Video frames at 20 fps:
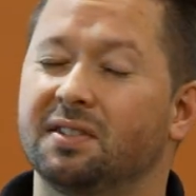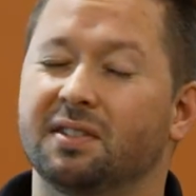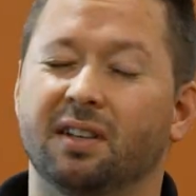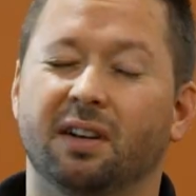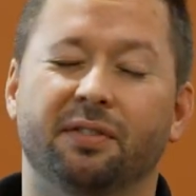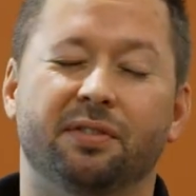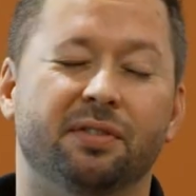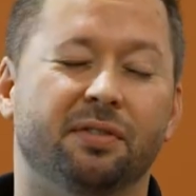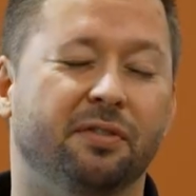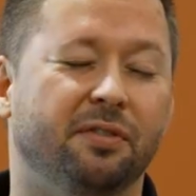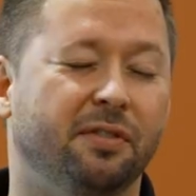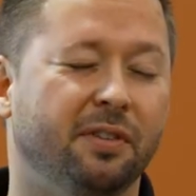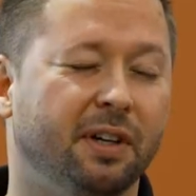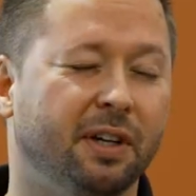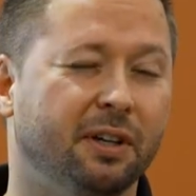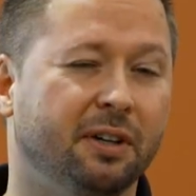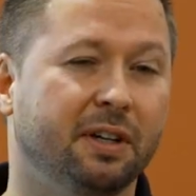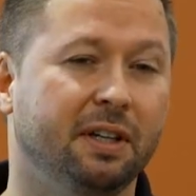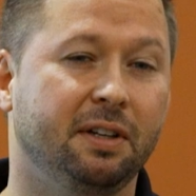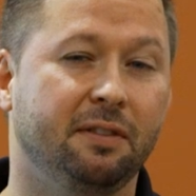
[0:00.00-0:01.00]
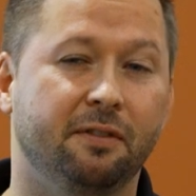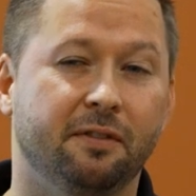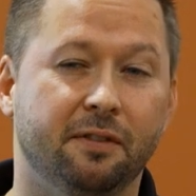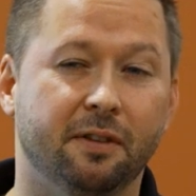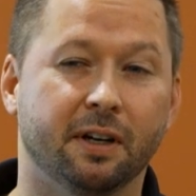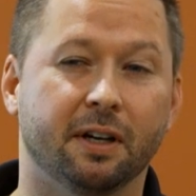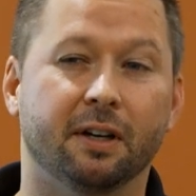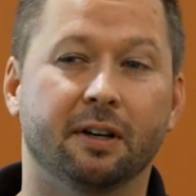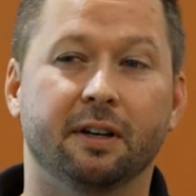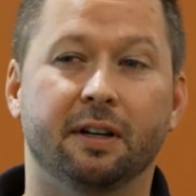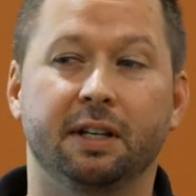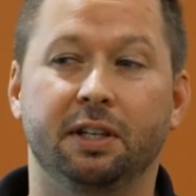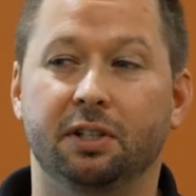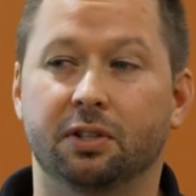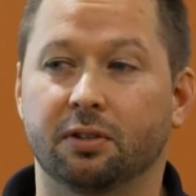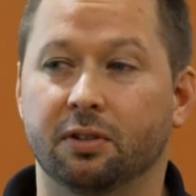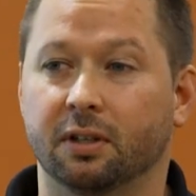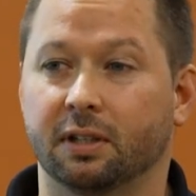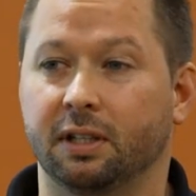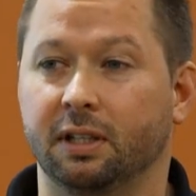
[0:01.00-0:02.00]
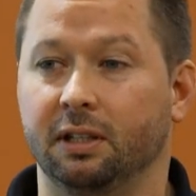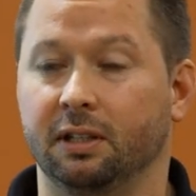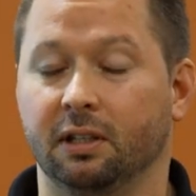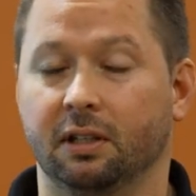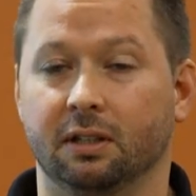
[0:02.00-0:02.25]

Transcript: stuff's very, very tricky.